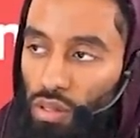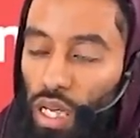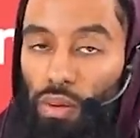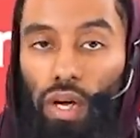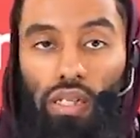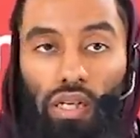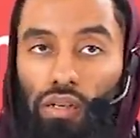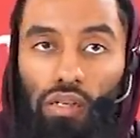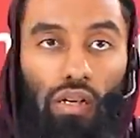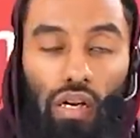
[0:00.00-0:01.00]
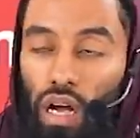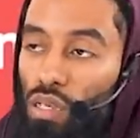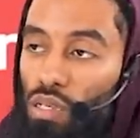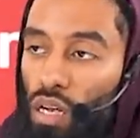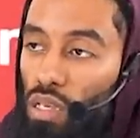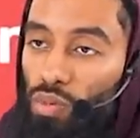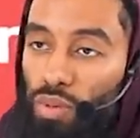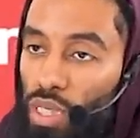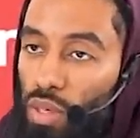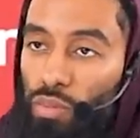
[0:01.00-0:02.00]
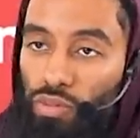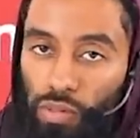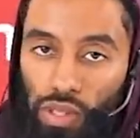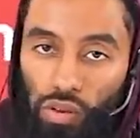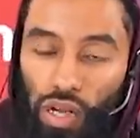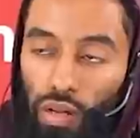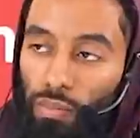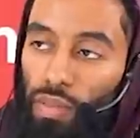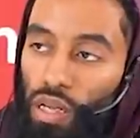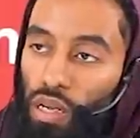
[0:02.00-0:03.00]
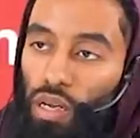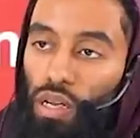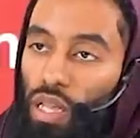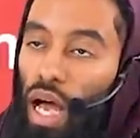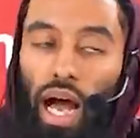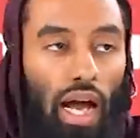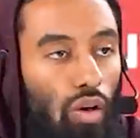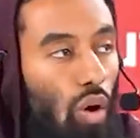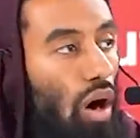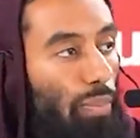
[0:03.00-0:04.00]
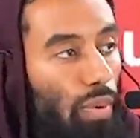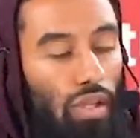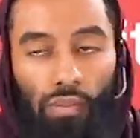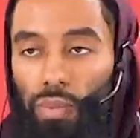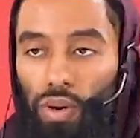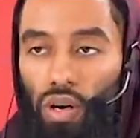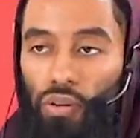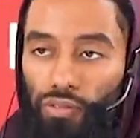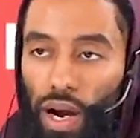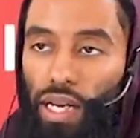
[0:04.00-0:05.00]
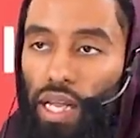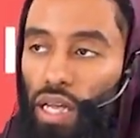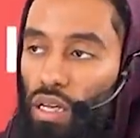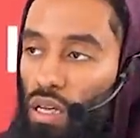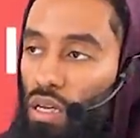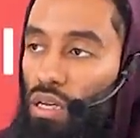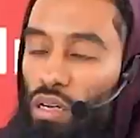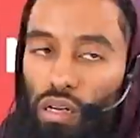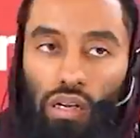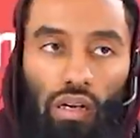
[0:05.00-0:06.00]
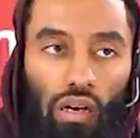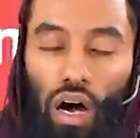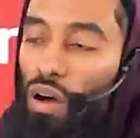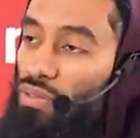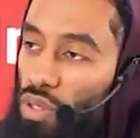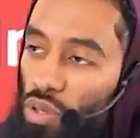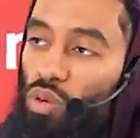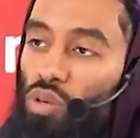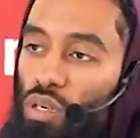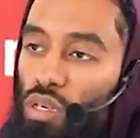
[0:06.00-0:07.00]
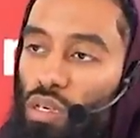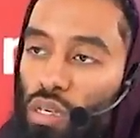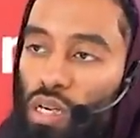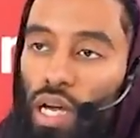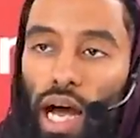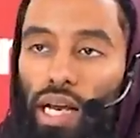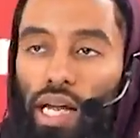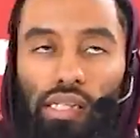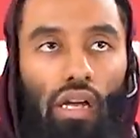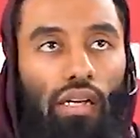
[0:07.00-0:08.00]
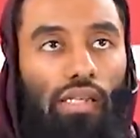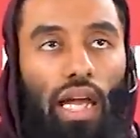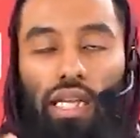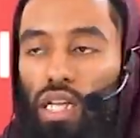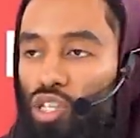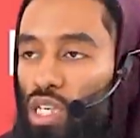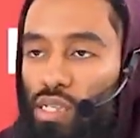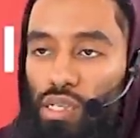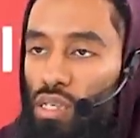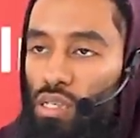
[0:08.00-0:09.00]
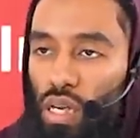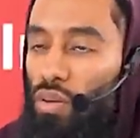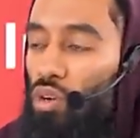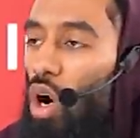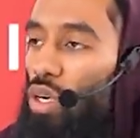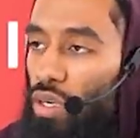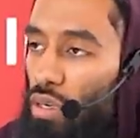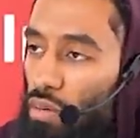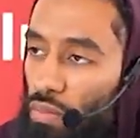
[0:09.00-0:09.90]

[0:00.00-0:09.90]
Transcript: Like imagine, and I ask Allah to protect me from this, right? That I go up on the minbar on a Friday afternoon and I start saying that Jesus is the Son of God.